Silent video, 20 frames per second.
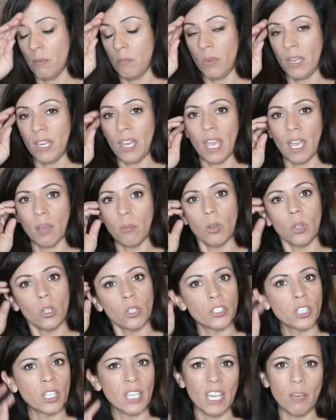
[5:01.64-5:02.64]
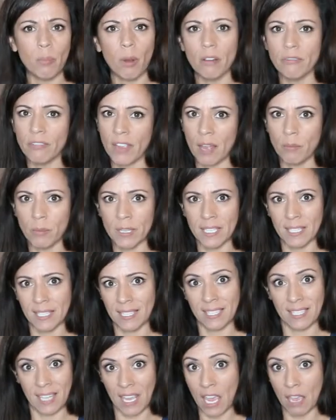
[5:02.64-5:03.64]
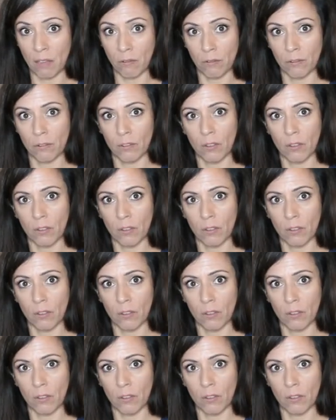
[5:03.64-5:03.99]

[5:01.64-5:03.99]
be able to keep our families safe.